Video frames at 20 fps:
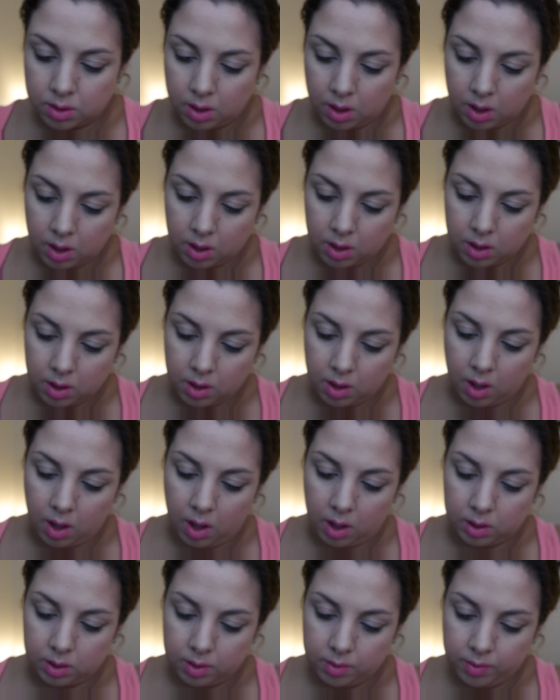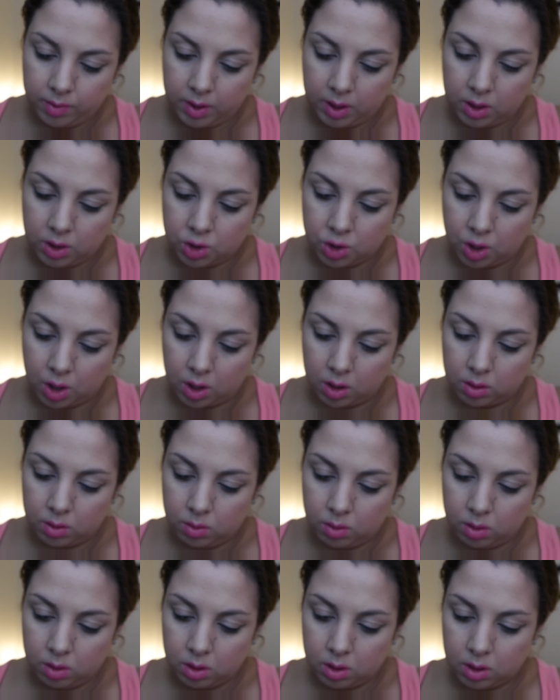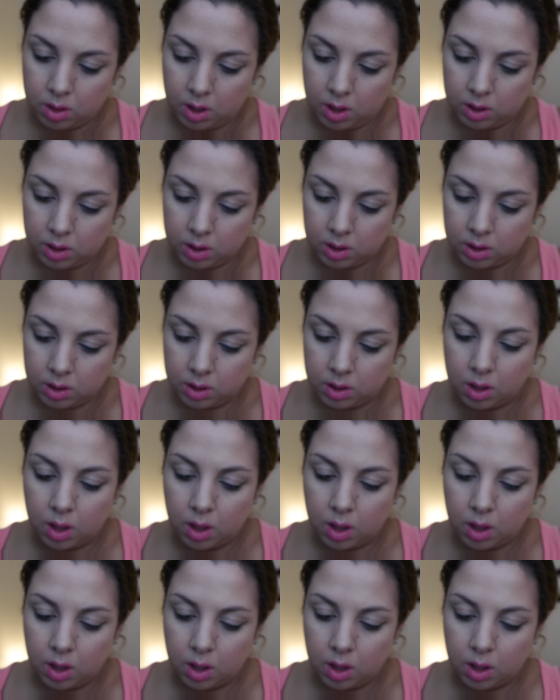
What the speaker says: dark olivey charcoal color.